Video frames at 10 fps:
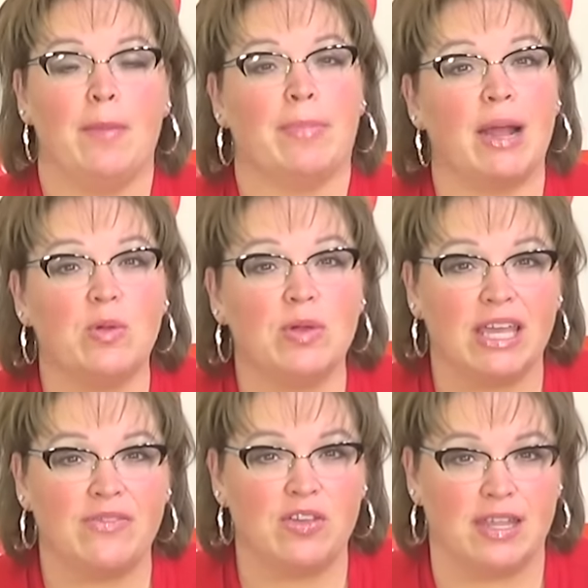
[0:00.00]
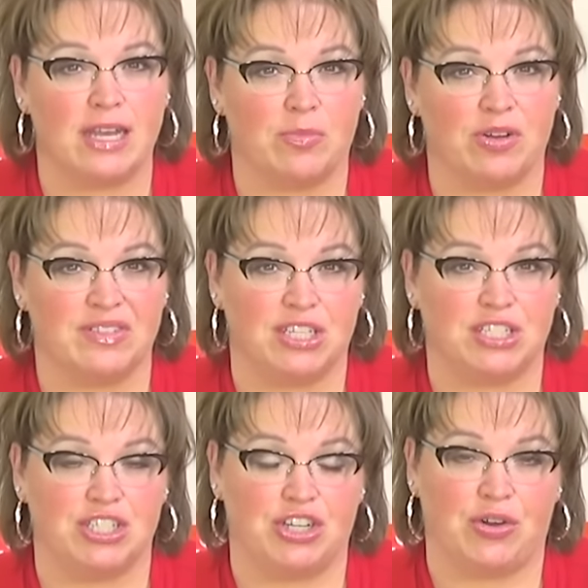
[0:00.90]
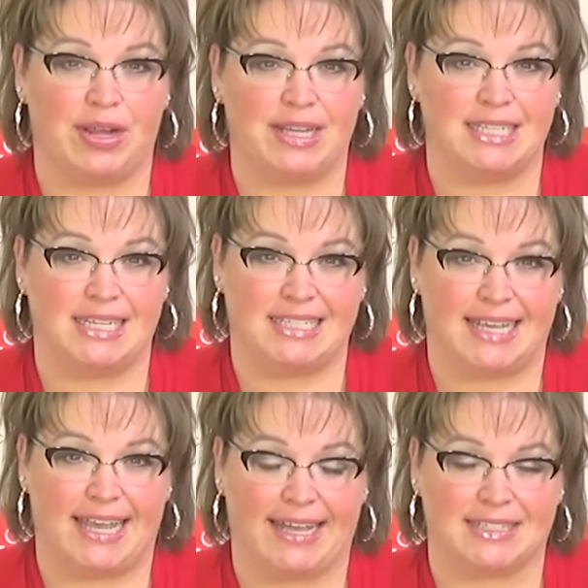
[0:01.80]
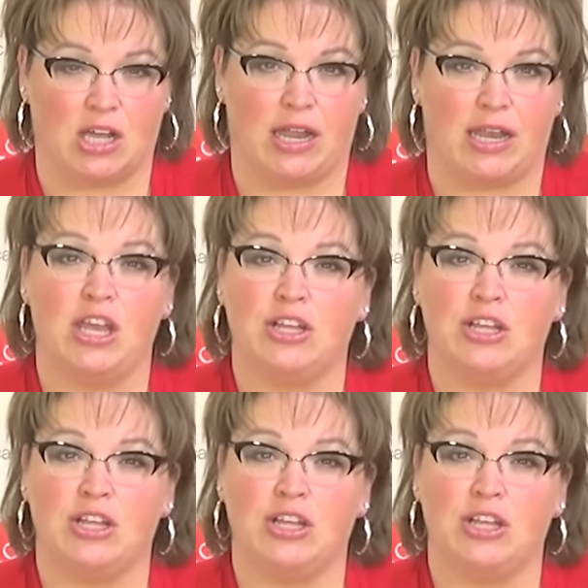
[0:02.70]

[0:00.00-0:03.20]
but I will give you the number of stitches you're going to need to cast on